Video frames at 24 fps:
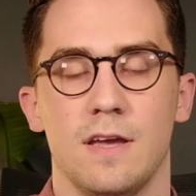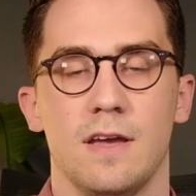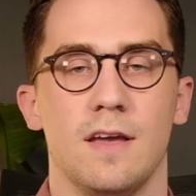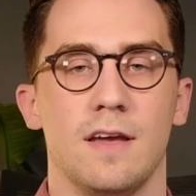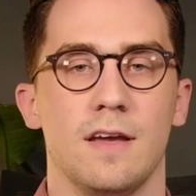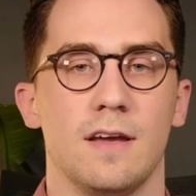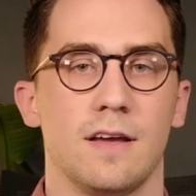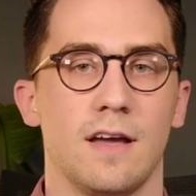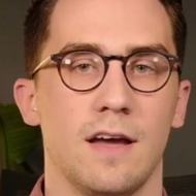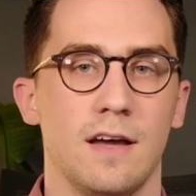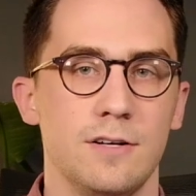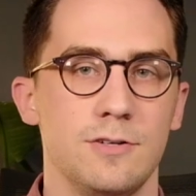
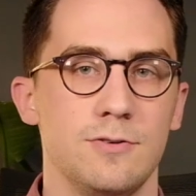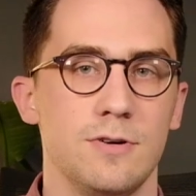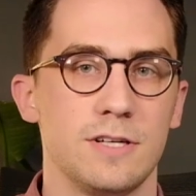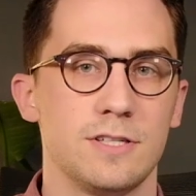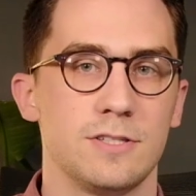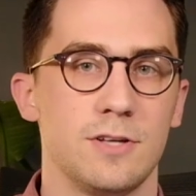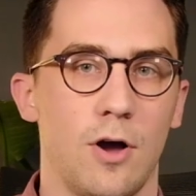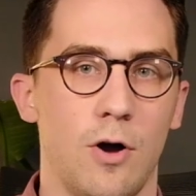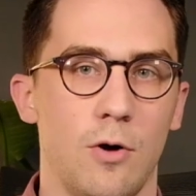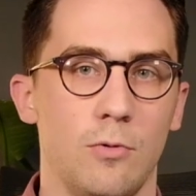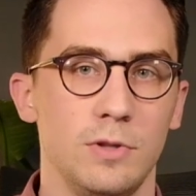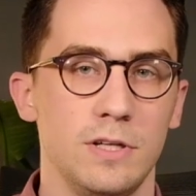Contracts
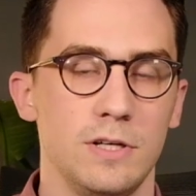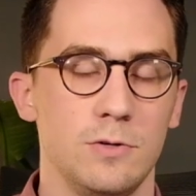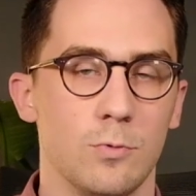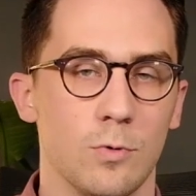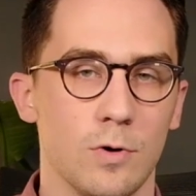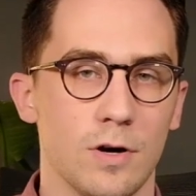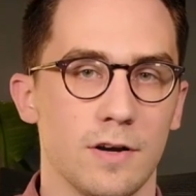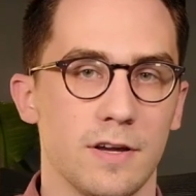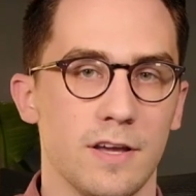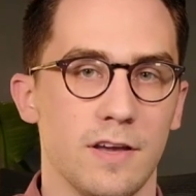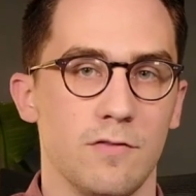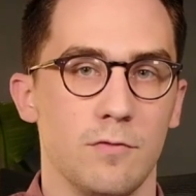only
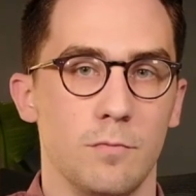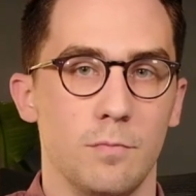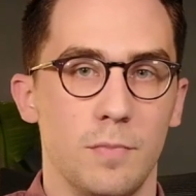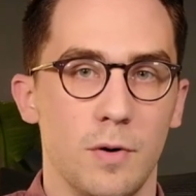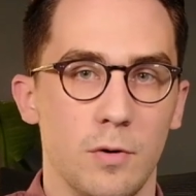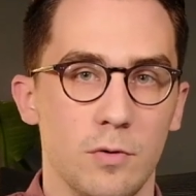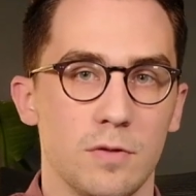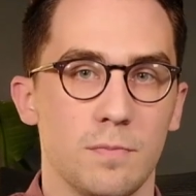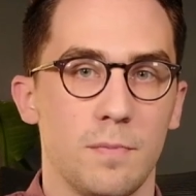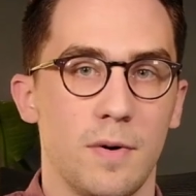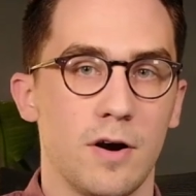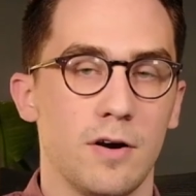work if
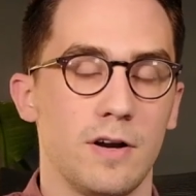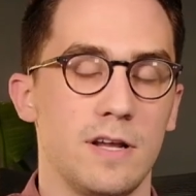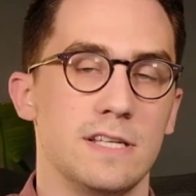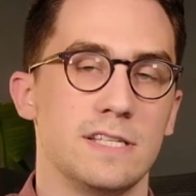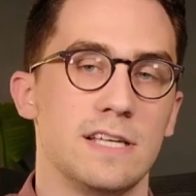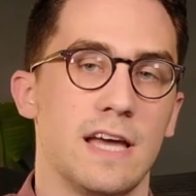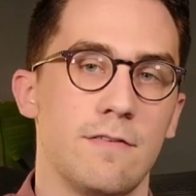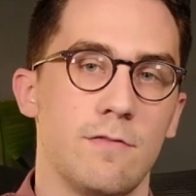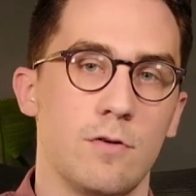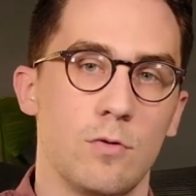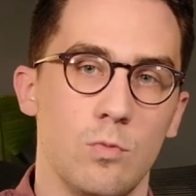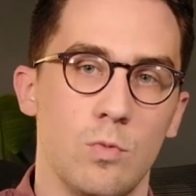both parties
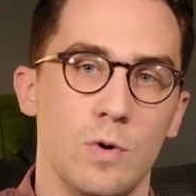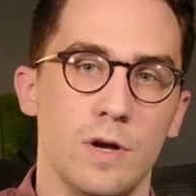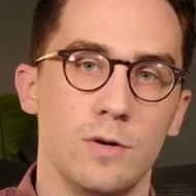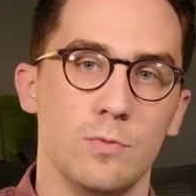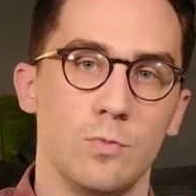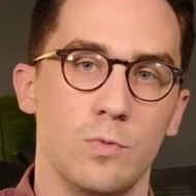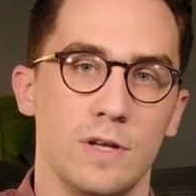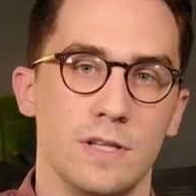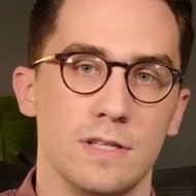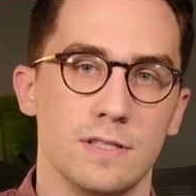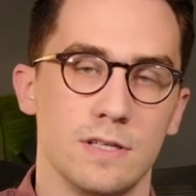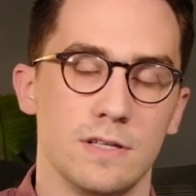have a win
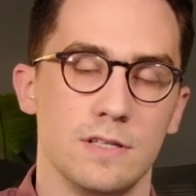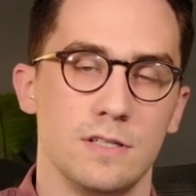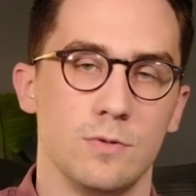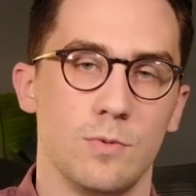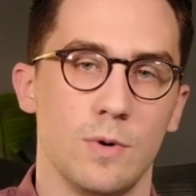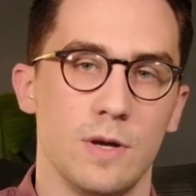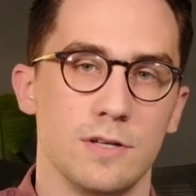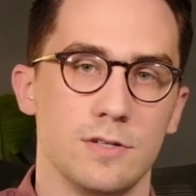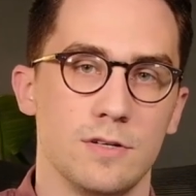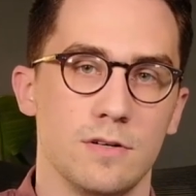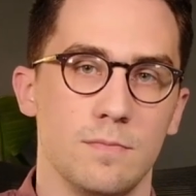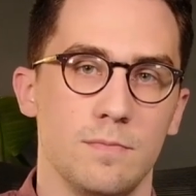win
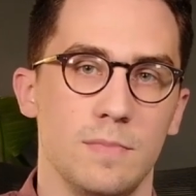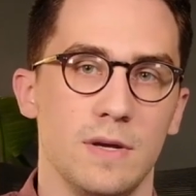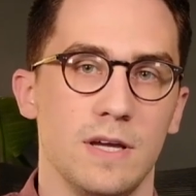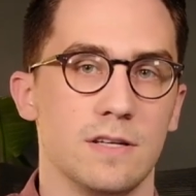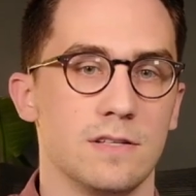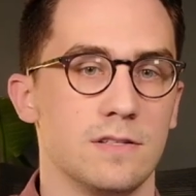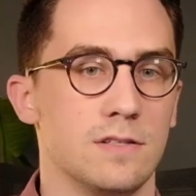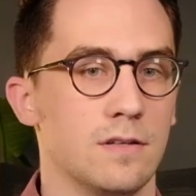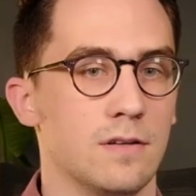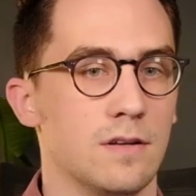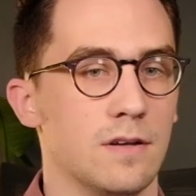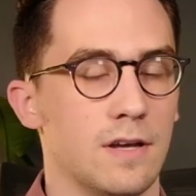situation
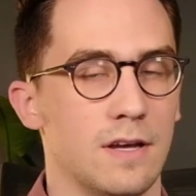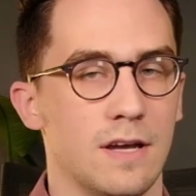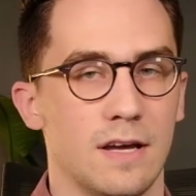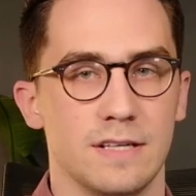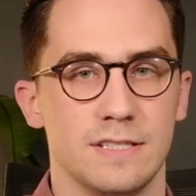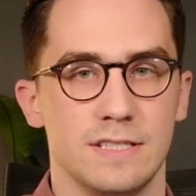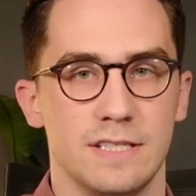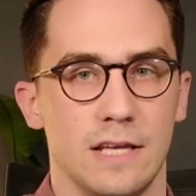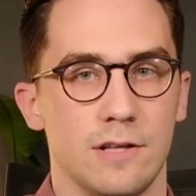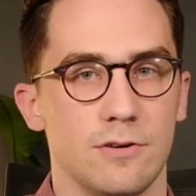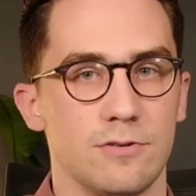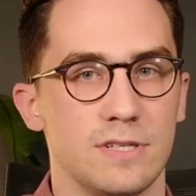because a
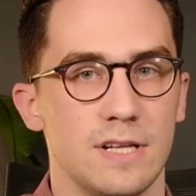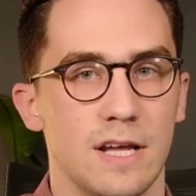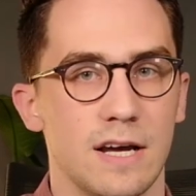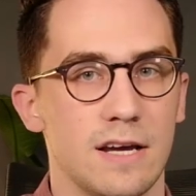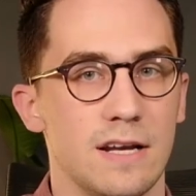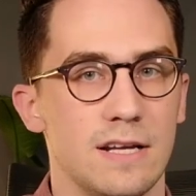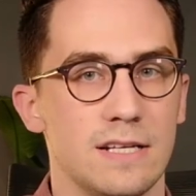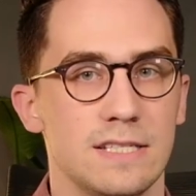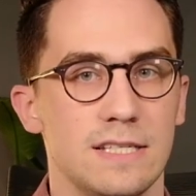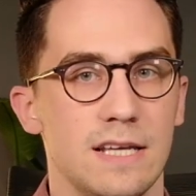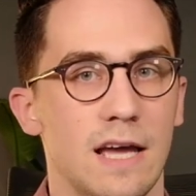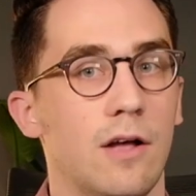seller is not going
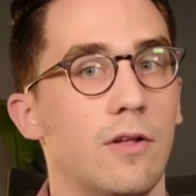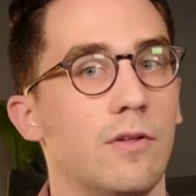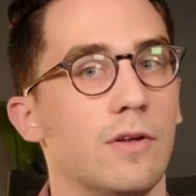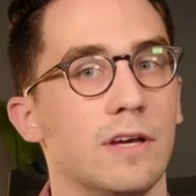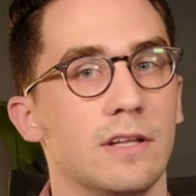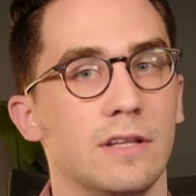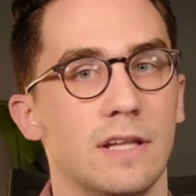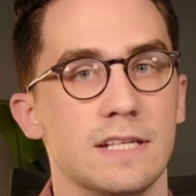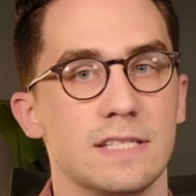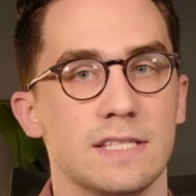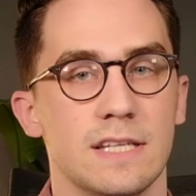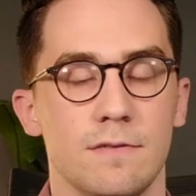to sell
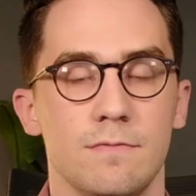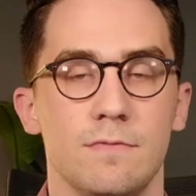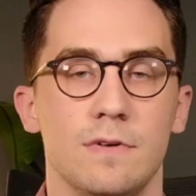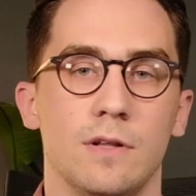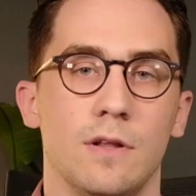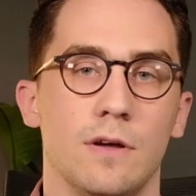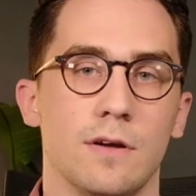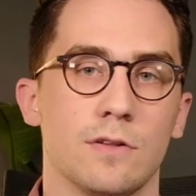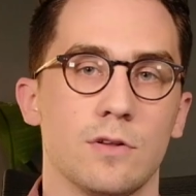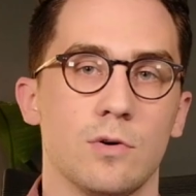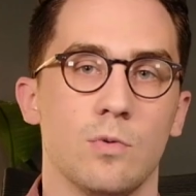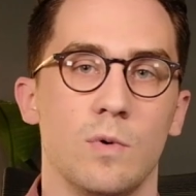unless they feel
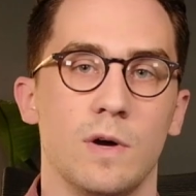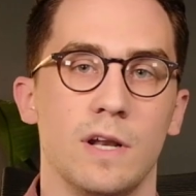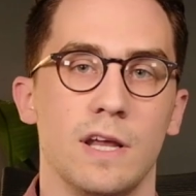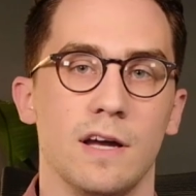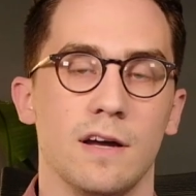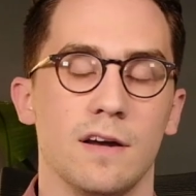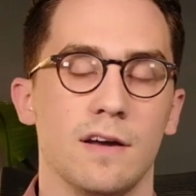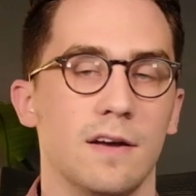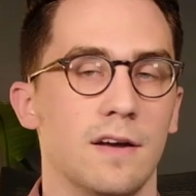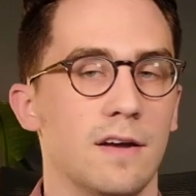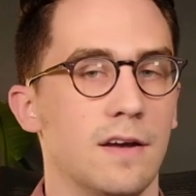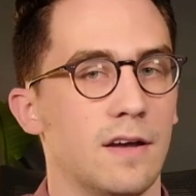like they're winning.
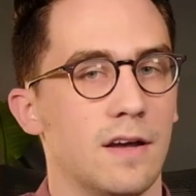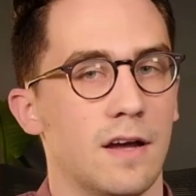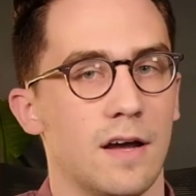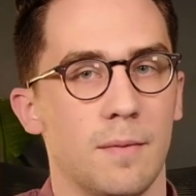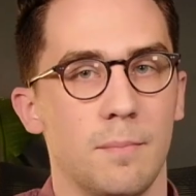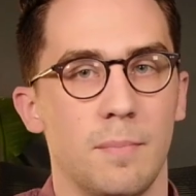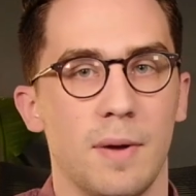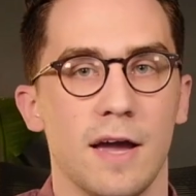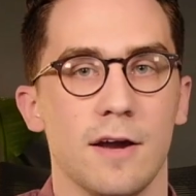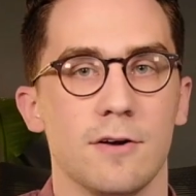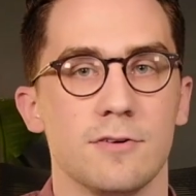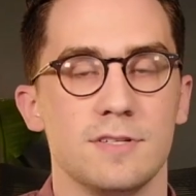A
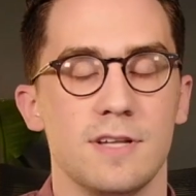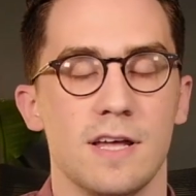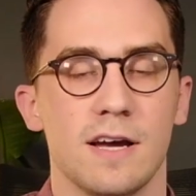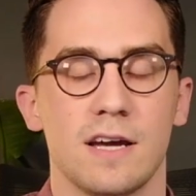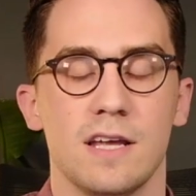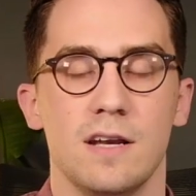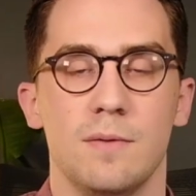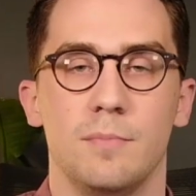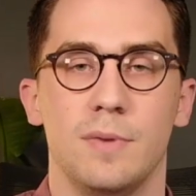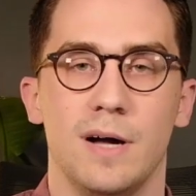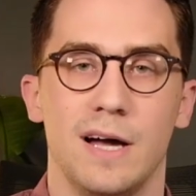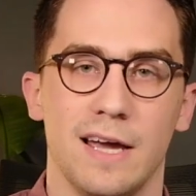buyer is not
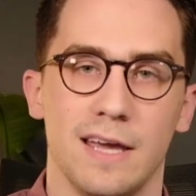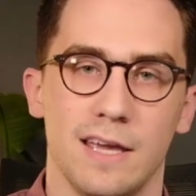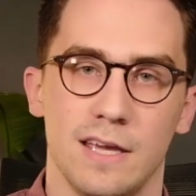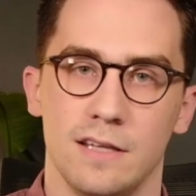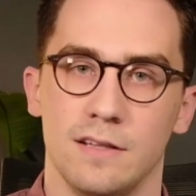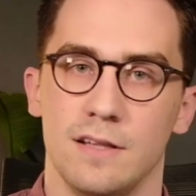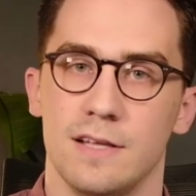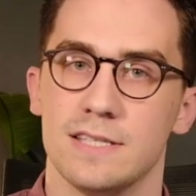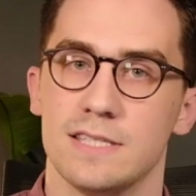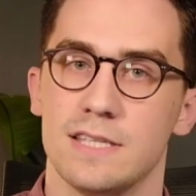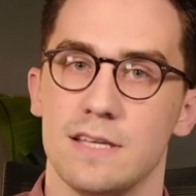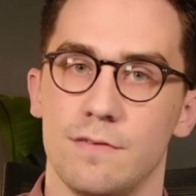going to buy
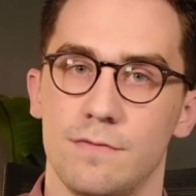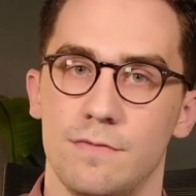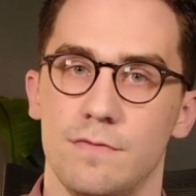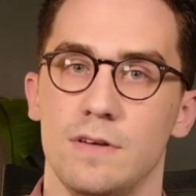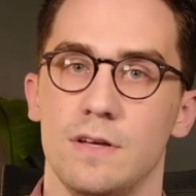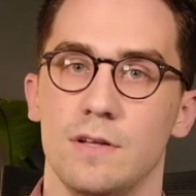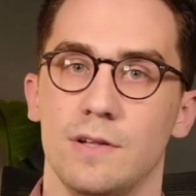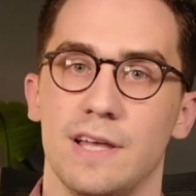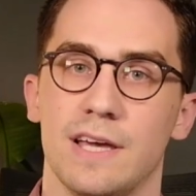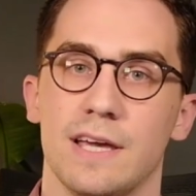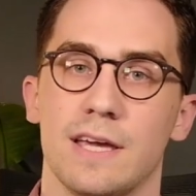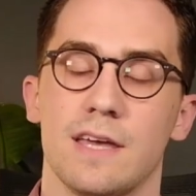unless they
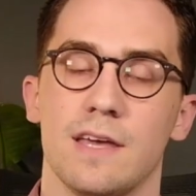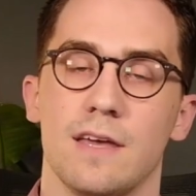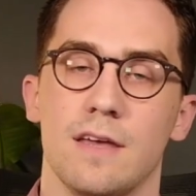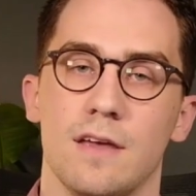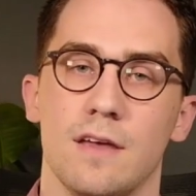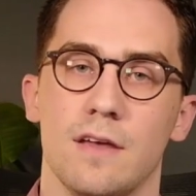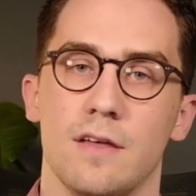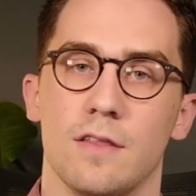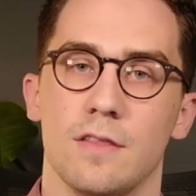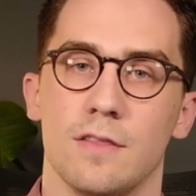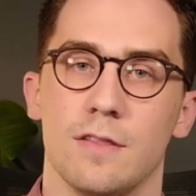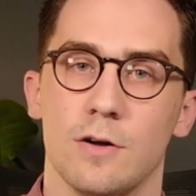feel like
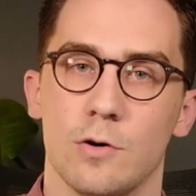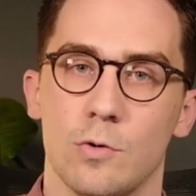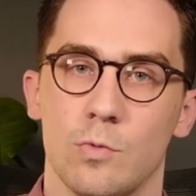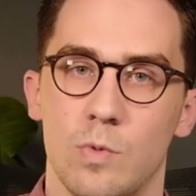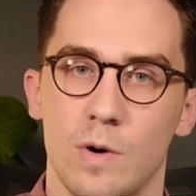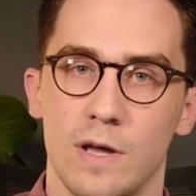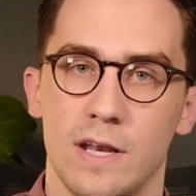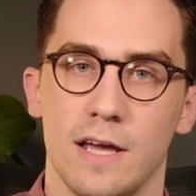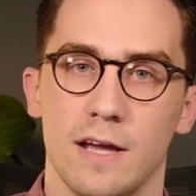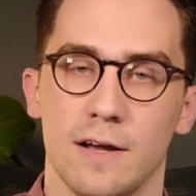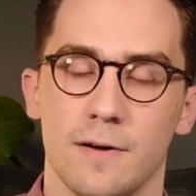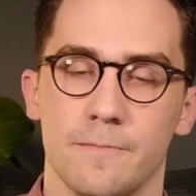they're
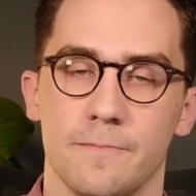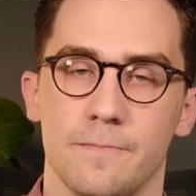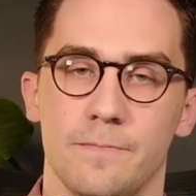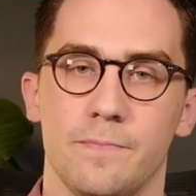winning.